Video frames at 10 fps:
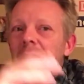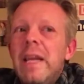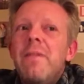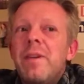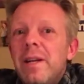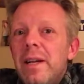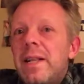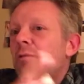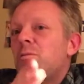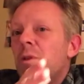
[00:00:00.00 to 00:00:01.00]
evenly
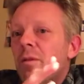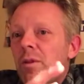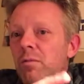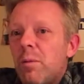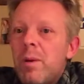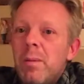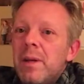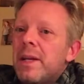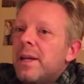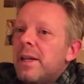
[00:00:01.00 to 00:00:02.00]
screw over
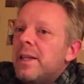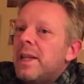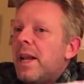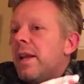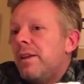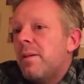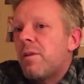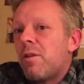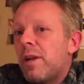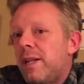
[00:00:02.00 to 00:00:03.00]
Republicans and
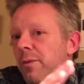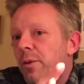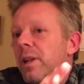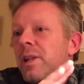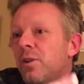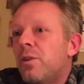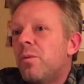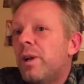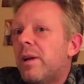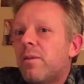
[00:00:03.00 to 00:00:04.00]
Democrats. He would just do
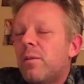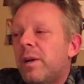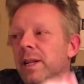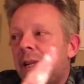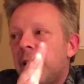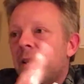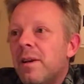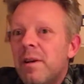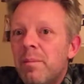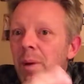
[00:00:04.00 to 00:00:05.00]
whatever was
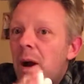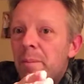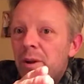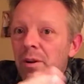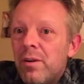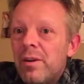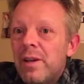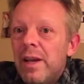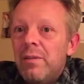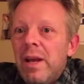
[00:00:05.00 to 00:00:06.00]
popular.
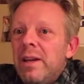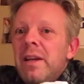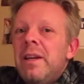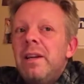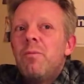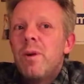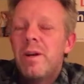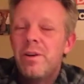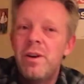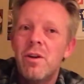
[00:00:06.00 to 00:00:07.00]
And he'd want
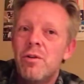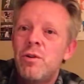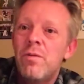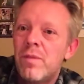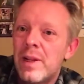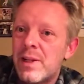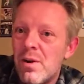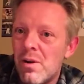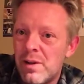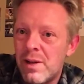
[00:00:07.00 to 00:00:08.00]
to, shoot for the
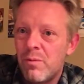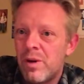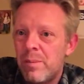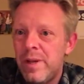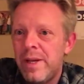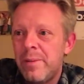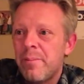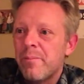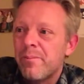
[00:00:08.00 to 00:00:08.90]
stars and want to be,